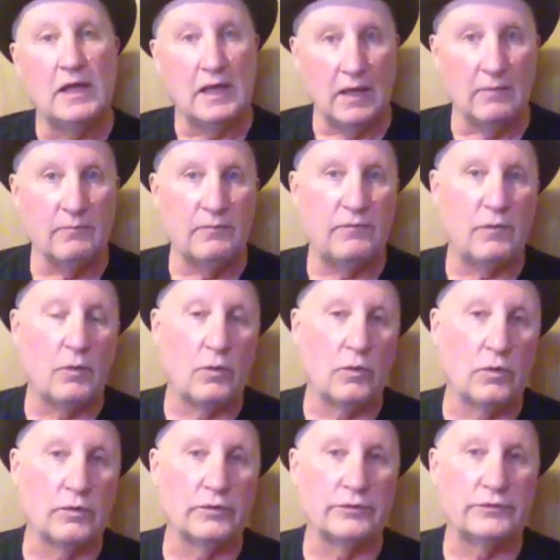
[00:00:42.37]

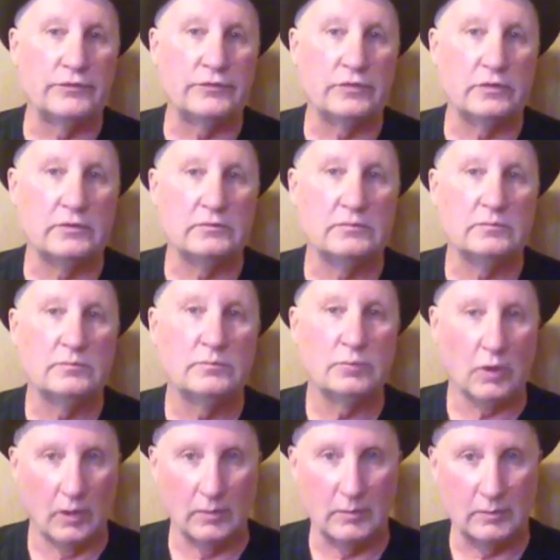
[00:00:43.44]
M4s,
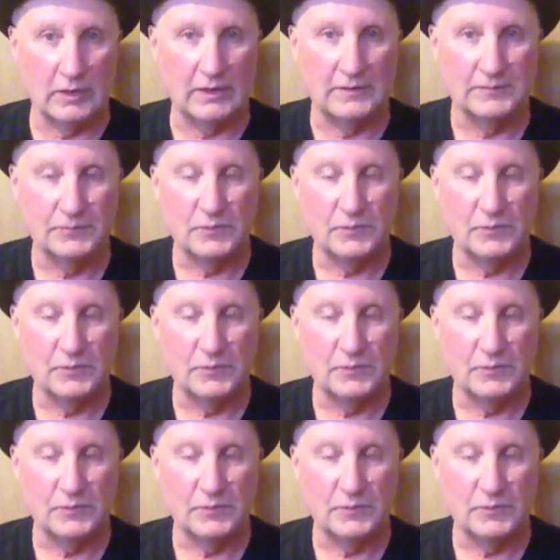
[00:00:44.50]
probably.